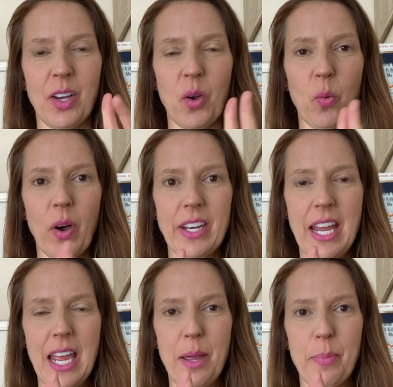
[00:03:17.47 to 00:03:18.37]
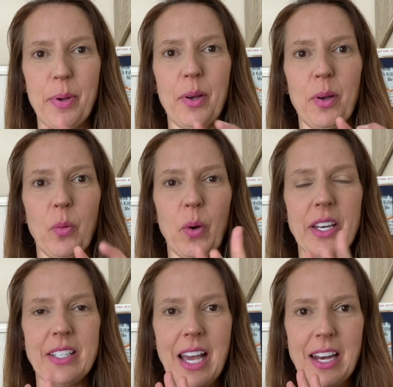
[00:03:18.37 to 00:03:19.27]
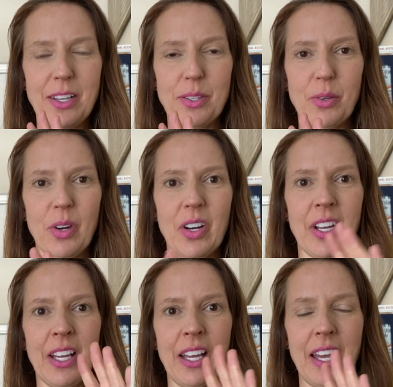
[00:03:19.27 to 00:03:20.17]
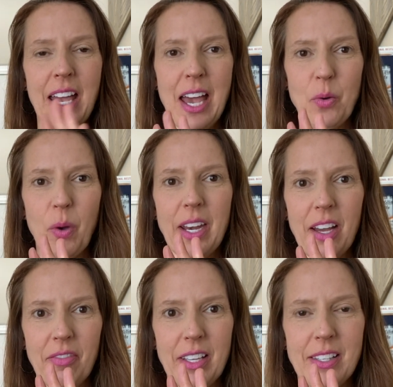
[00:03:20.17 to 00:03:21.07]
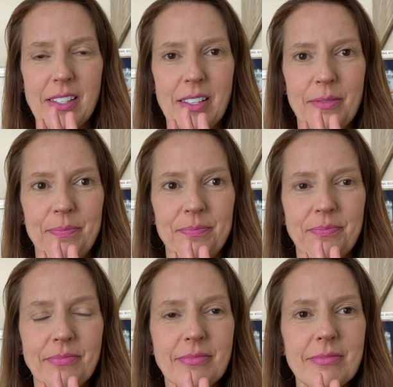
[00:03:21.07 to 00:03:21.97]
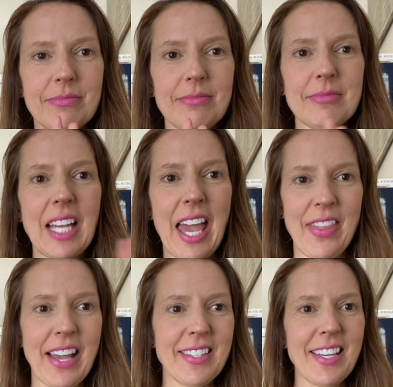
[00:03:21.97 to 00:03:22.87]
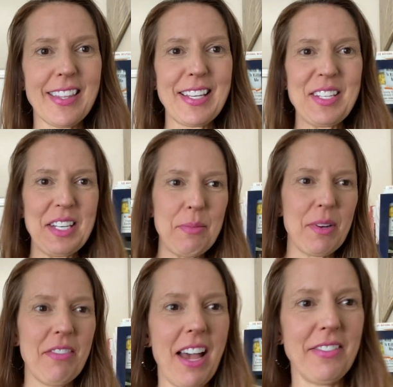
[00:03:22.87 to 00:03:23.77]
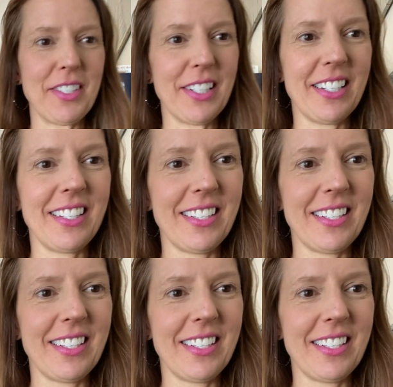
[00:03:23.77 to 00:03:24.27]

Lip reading: one ape, one dinosaur, and one Elvis. And that's it. Then you debrief after.